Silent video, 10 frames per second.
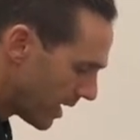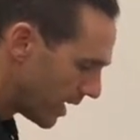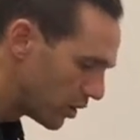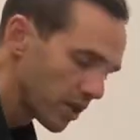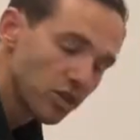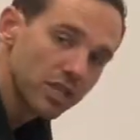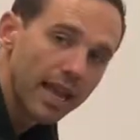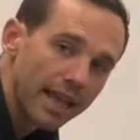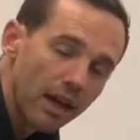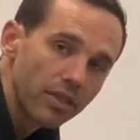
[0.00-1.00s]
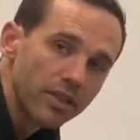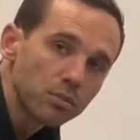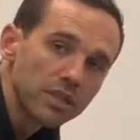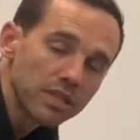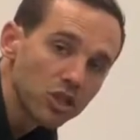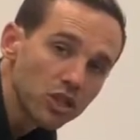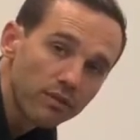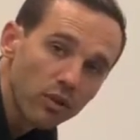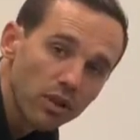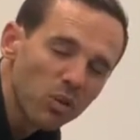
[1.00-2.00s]
And you can just hang out in this
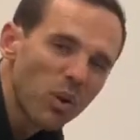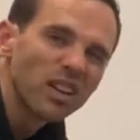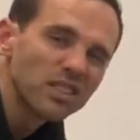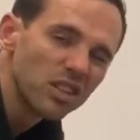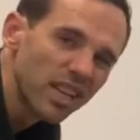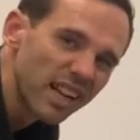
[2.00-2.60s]
position for a little while until you